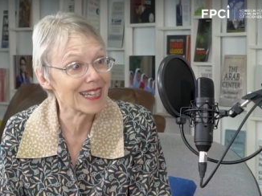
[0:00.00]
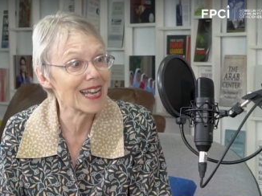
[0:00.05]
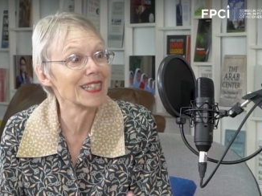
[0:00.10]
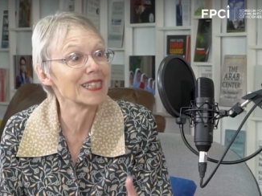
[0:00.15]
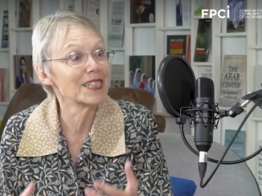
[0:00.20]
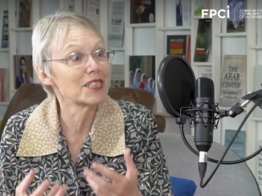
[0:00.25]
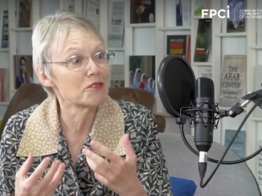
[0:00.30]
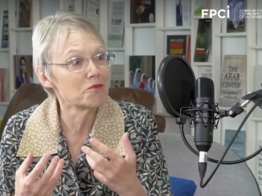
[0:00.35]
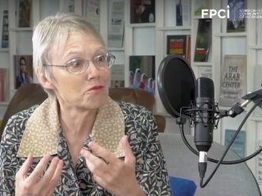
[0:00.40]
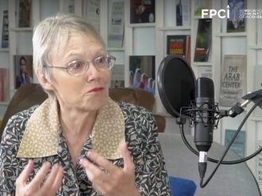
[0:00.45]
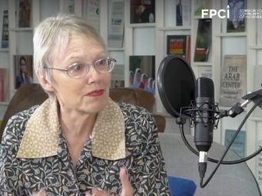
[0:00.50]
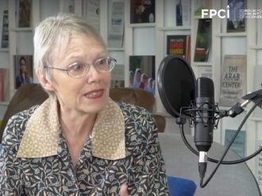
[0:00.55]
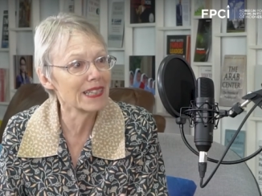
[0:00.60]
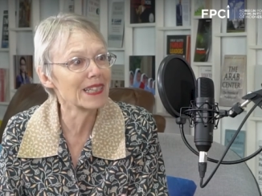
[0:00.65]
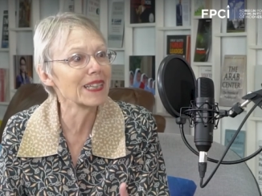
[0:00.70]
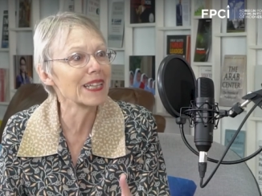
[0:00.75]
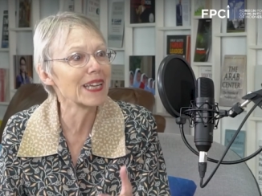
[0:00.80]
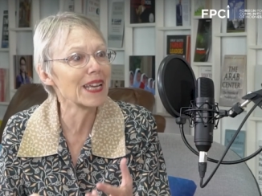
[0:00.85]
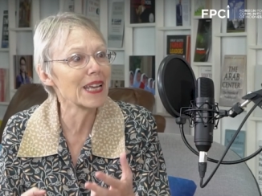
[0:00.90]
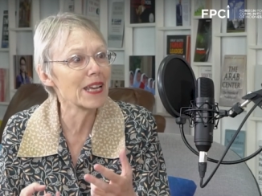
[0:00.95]
and it's
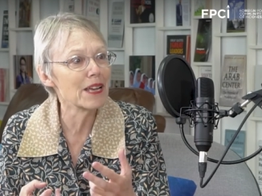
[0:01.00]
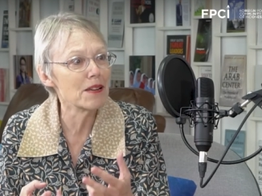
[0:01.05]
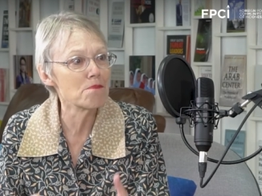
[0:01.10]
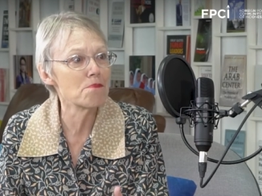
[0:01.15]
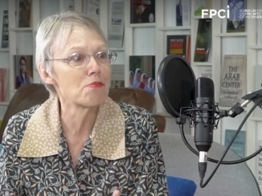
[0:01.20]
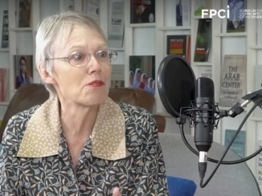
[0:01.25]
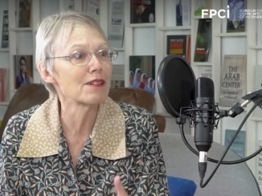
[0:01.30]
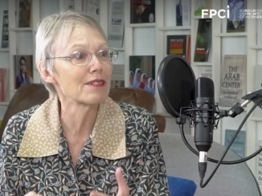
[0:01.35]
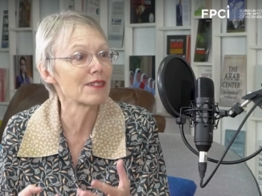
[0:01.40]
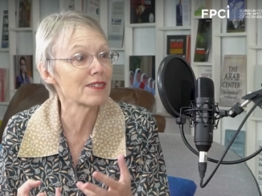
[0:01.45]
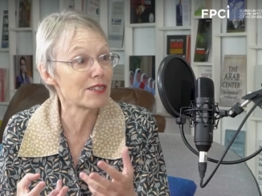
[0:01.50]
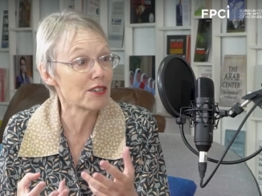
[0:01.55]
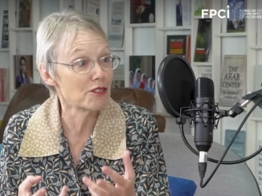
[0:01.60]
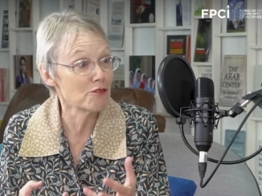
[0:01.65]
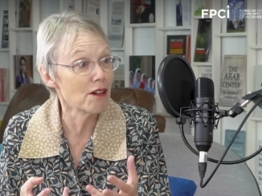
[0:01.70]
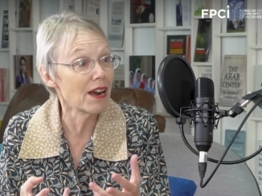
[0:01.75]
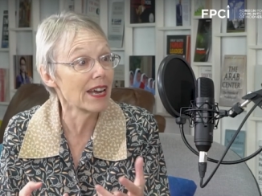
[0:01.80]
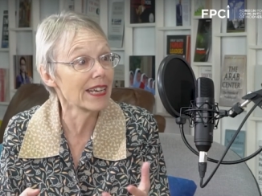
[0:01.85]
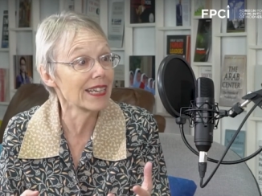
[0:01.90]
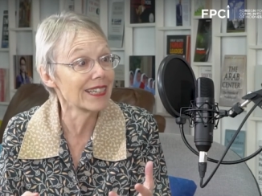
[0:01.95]
really important to
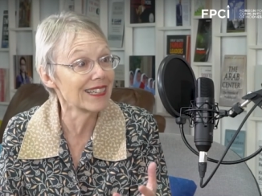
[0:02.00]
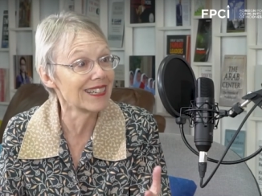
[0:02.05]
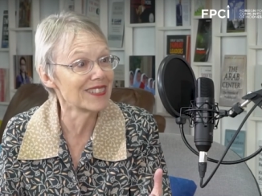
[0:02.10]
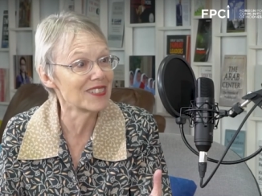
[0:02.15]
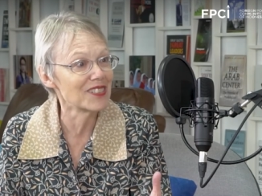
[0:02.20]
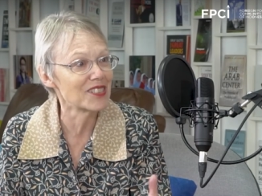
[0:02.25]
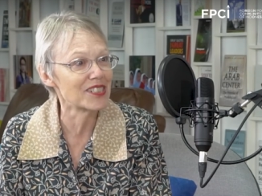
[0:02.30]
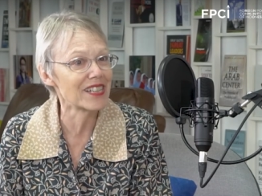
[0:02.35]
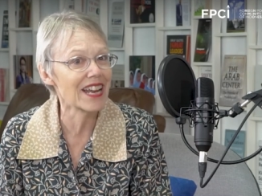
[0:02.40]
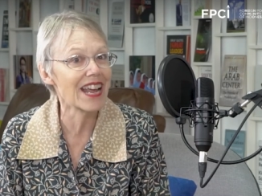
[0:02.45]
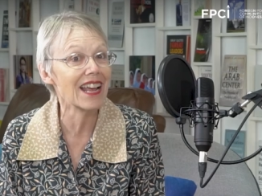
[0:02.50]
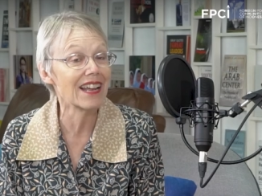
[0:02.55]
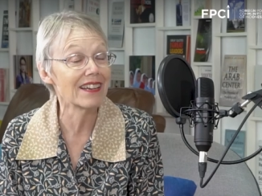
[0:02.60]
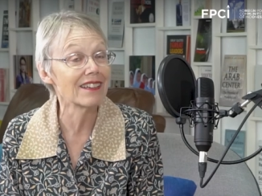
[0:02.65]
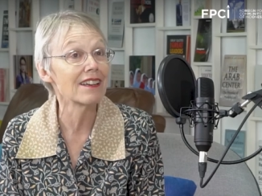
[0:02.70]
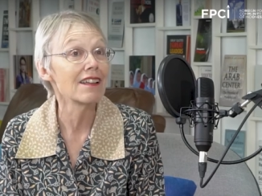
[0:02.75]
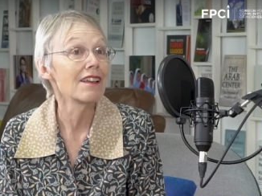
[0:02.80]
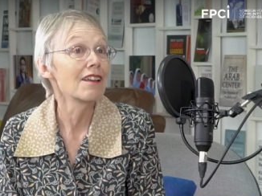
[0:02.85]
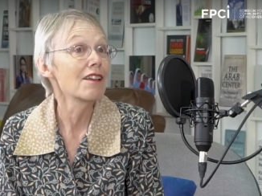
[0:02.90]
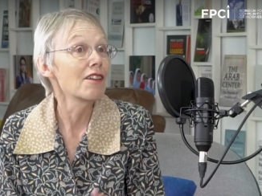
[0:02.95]
try and
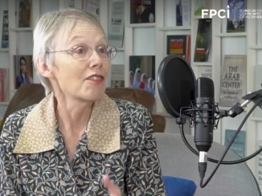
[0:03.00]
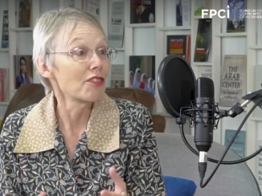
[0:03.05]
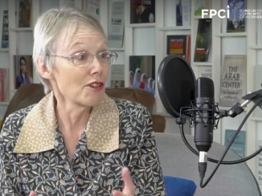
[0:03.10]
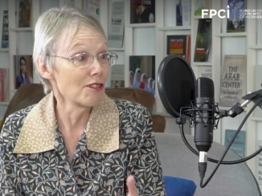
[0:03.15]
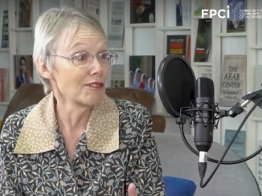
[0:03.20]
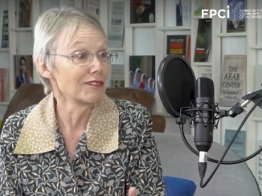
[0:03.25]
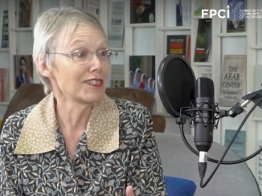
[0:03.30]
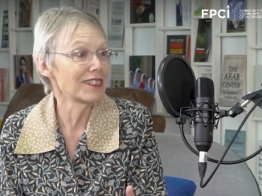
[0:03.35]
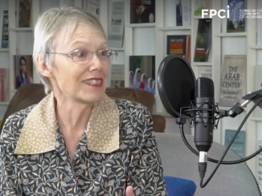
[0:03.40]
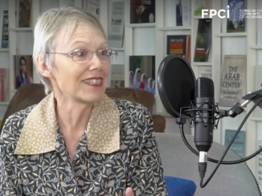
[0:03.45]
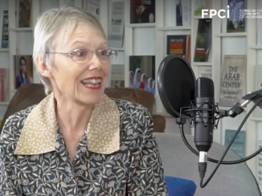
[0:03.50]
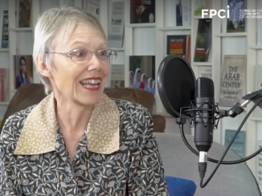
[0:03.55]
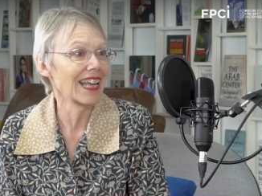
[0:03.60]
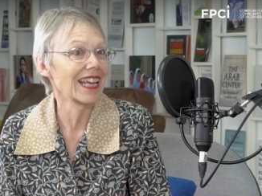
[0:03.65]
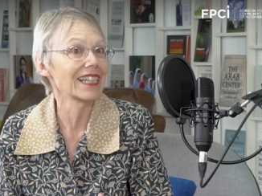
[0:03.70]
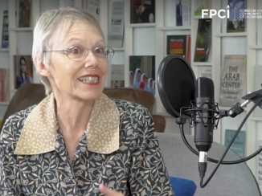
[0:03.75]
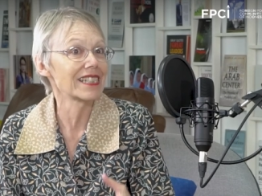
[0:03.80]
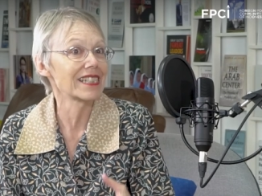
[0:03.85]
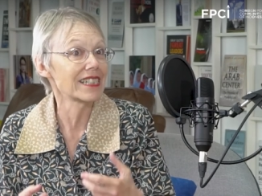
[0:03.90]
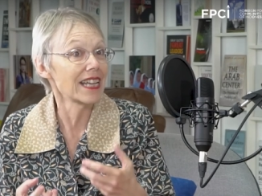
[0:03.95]
understand those
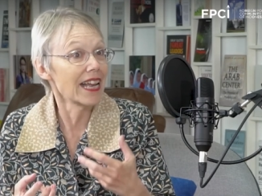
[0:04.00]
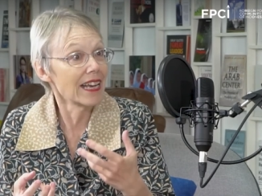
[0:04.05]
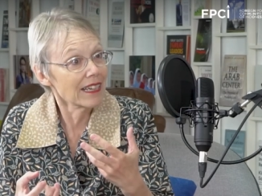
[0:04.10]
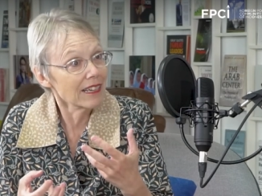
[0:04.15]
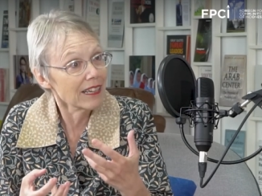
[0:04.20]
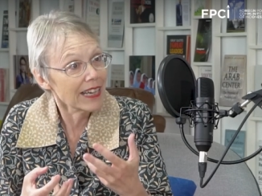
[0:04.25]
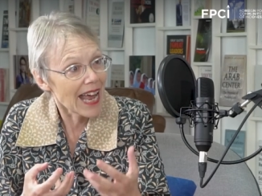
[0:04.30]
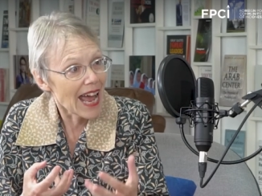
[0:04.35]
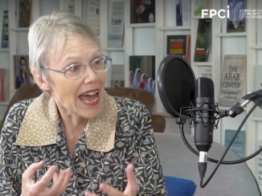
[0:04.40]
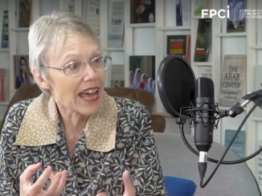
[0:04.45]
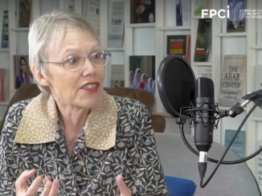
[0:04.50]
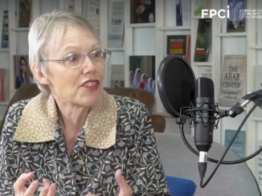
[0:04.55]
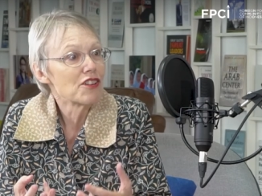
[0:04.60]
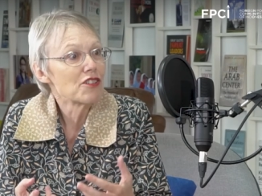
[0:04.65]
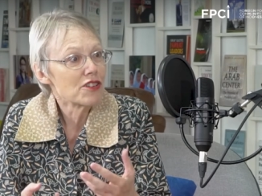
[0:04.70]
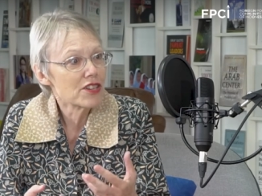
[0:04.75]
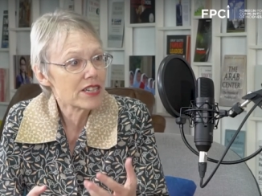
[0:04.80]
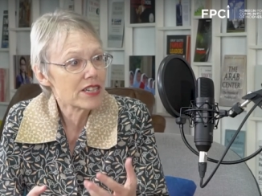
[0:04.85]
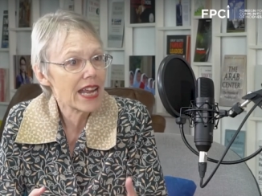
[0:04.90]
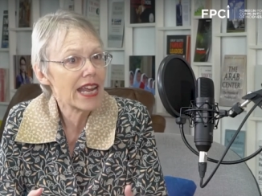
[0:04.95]
links and
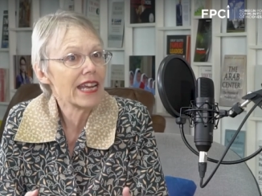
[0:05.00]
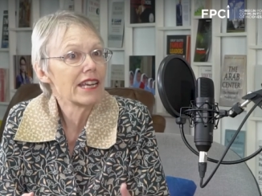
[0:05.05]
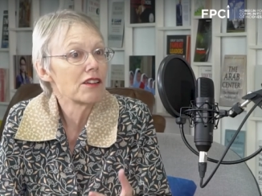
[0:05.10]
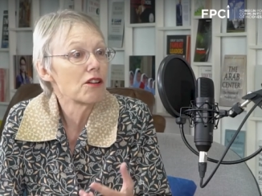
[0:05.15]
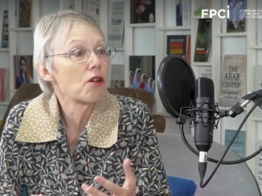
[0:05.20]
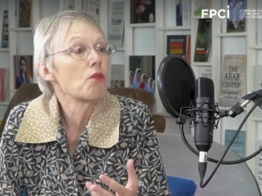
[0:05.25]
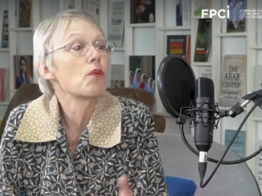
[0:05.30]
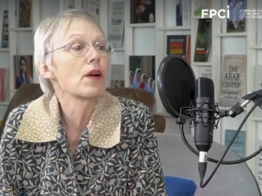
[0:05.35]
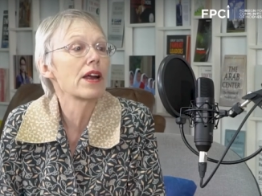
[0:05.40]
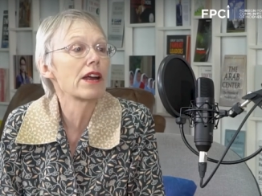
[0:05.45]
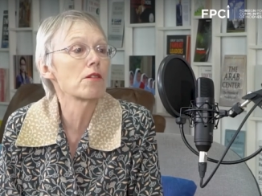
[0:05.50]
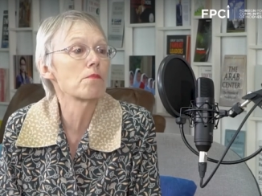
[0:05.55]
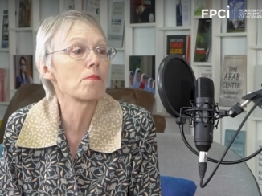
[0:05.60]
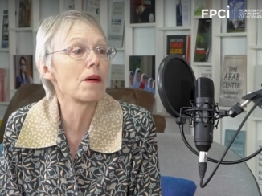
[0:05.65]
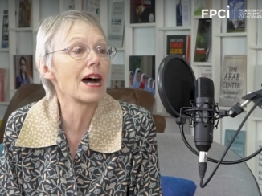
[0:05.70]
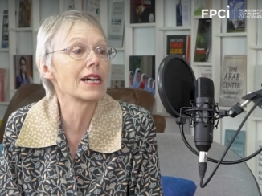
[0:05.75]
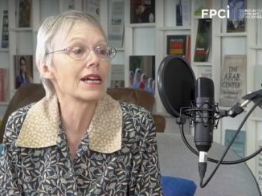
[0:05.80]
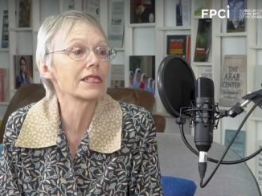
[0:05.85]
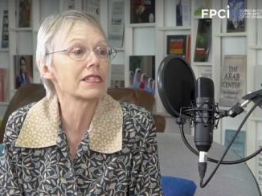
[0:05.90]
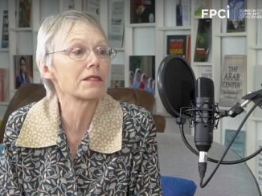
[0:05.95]
gather data where
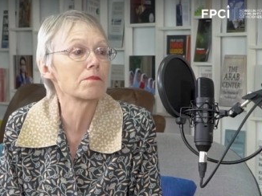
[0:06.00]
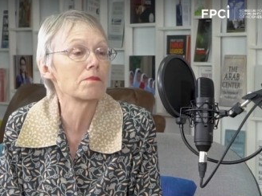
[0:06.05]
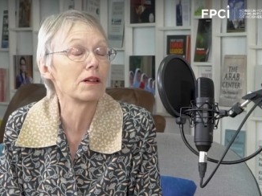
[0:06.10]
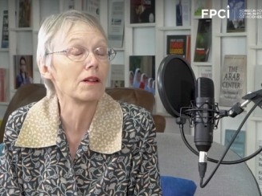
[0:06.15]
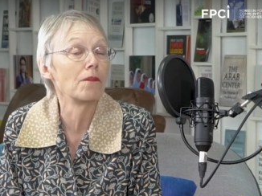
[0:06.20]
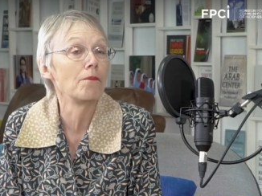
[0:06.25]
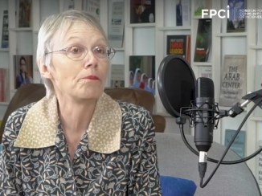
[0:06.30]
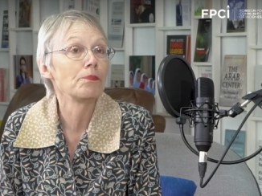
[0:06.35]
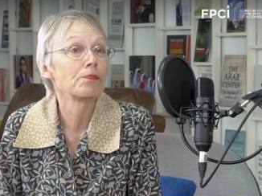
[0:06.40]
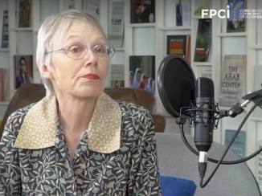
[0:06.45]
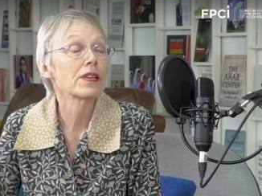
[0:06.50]
possible.